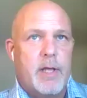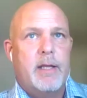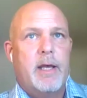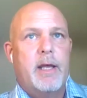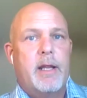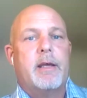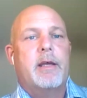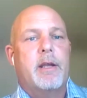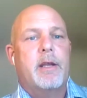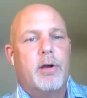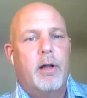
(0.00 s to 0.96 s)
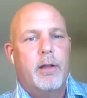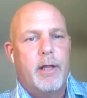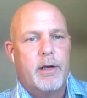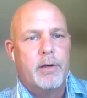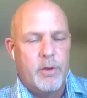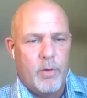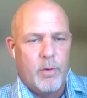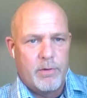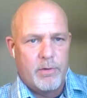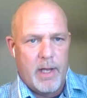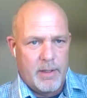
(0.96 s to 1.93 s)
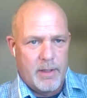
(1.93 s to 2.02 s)
that data, get it all entered into our
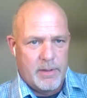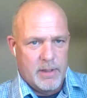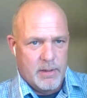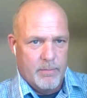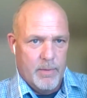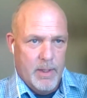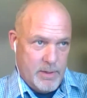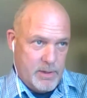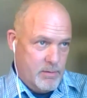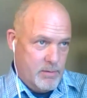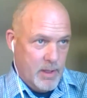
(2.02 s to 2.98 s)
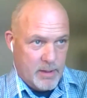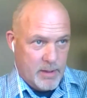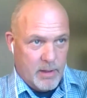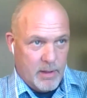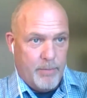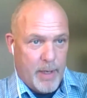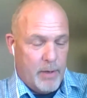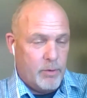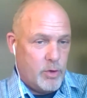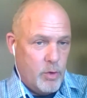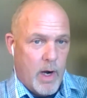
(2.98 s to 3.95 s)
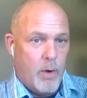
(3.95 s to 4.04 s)
tracking system, it's
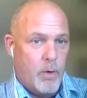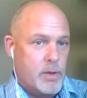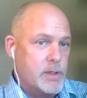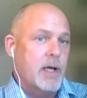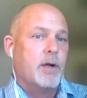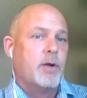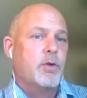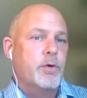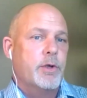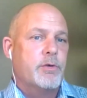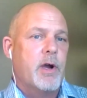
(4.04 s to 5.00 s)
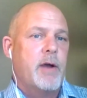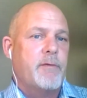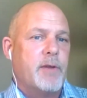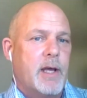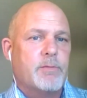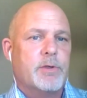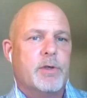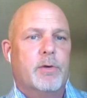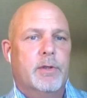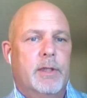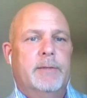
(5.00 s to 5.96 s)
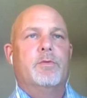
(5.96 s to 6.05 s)
about 2 hours, not including drive time.
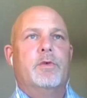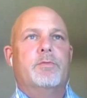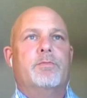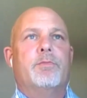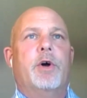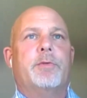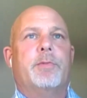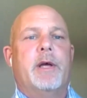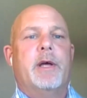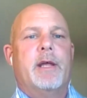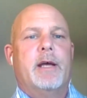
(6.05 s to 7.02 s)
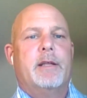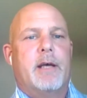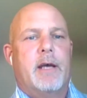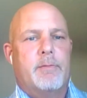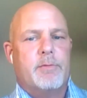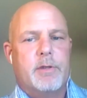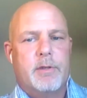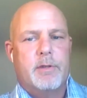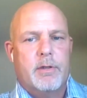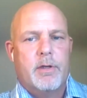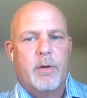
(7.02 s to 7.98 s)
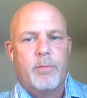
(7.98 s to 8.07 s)
So you multiply that times
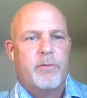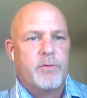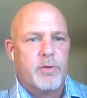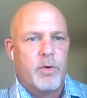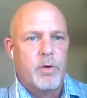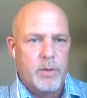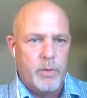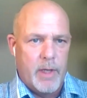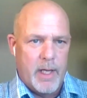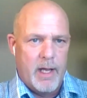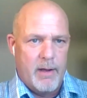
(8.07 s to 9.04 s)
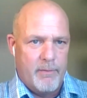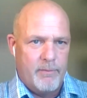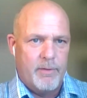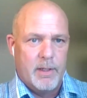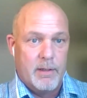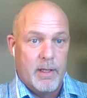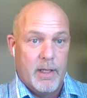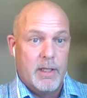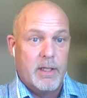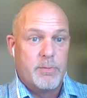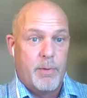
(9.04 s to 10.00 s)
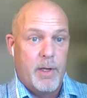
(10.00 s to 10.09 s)
the number of stores that we have and
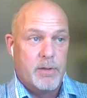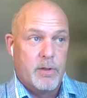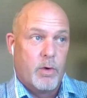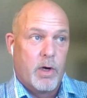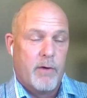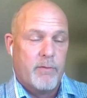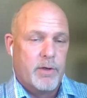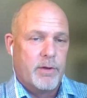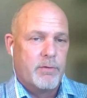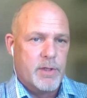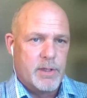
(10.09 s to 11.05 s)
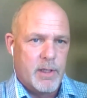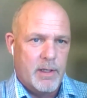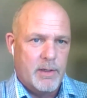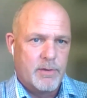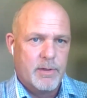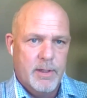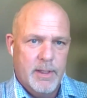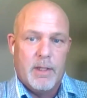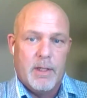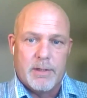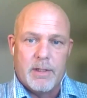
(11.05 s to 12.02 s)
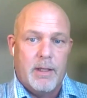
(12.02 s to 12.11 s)
the space that we're covered in 3 states.
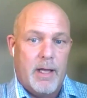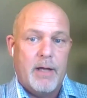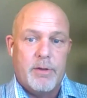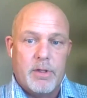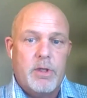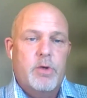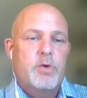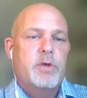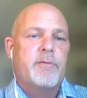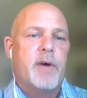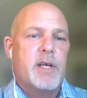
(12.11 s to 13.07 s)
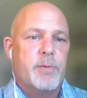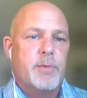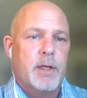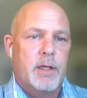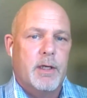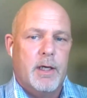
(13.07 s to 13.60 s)
It's a lot. It's a huge investment.